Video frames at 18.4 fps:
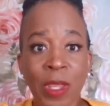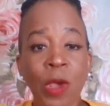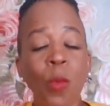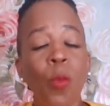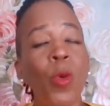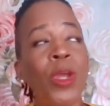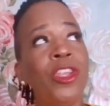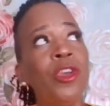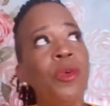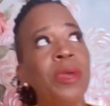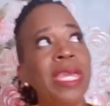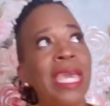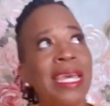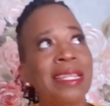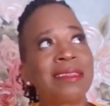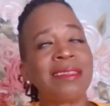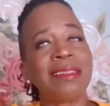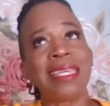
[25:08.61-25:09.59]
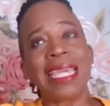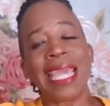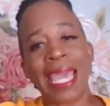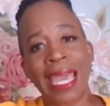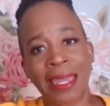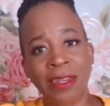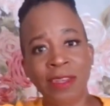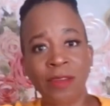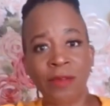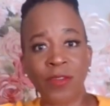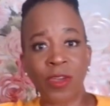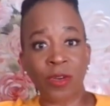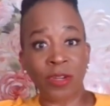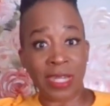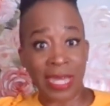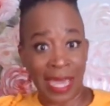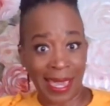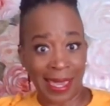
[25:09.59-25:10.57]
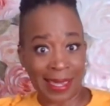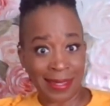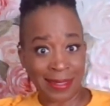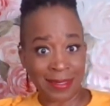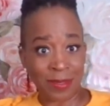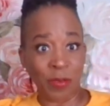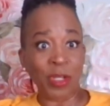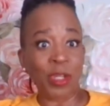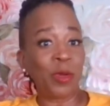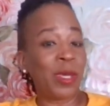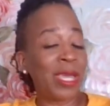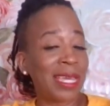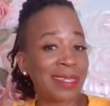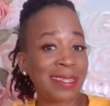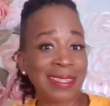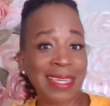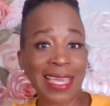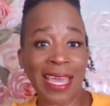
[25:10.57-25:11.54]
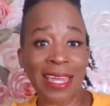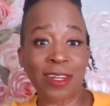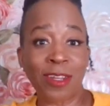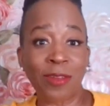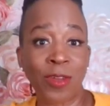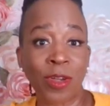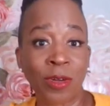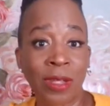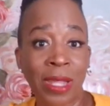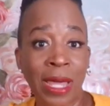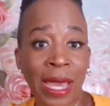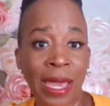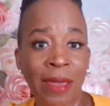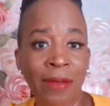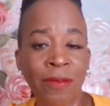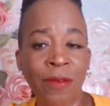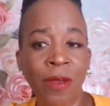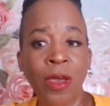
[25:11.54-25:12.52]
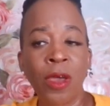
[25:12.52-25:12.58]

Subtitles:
When you get to the end of your days, when you get to the end of your life,